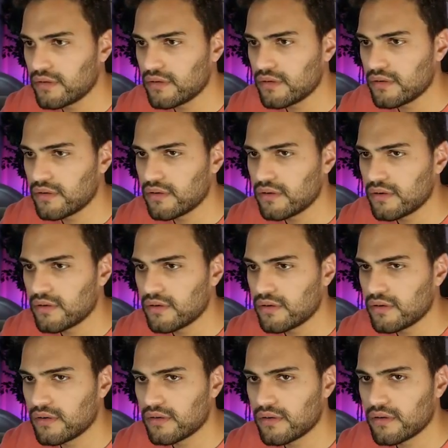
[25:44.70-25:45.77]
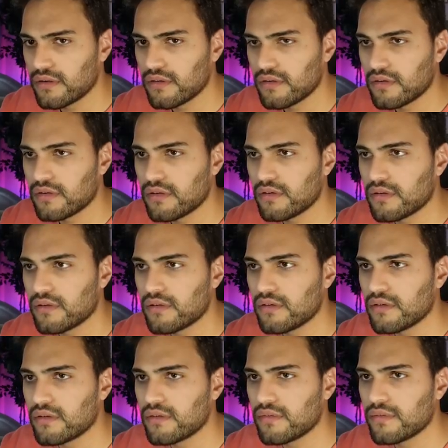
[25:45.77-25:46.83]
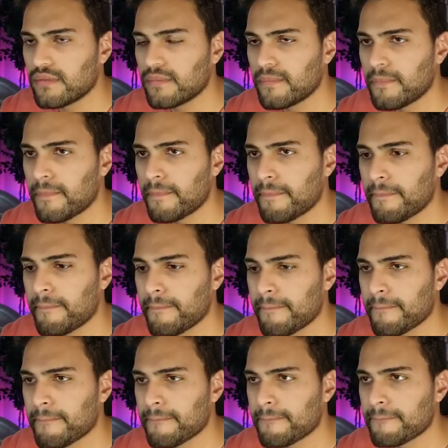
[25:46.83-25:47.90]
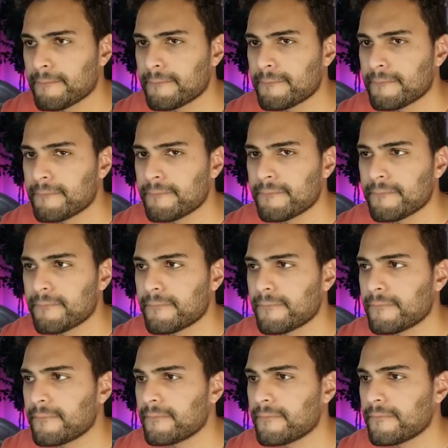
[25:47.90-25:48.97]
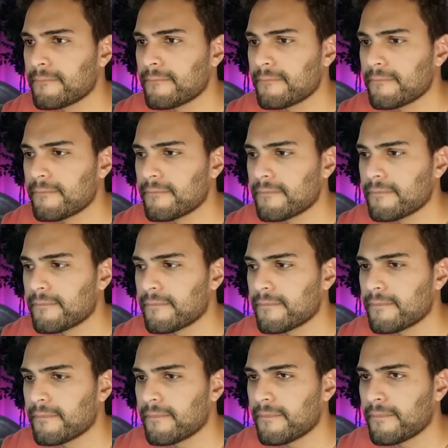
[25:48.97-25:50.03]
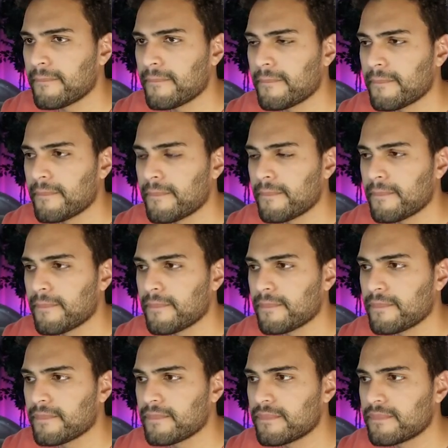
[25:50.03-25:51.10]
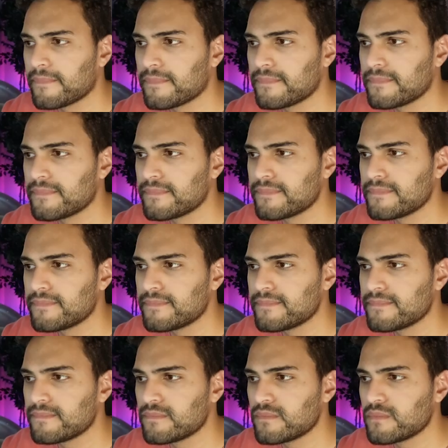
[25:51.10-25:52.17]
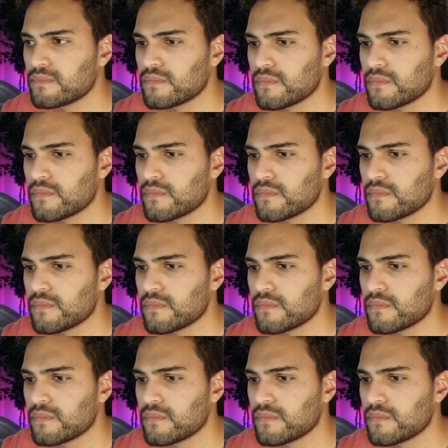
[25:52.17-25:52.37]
[no speech]